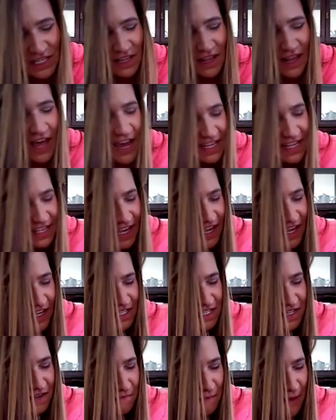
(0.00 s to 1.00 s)
liked it
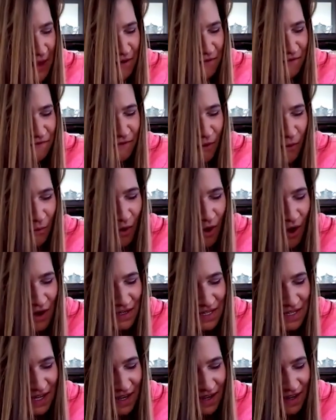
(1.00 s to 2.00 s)
because it made her feel
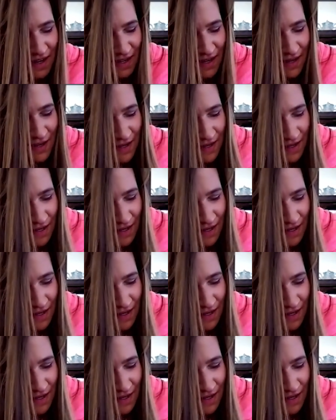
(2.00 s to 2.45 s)
wanted.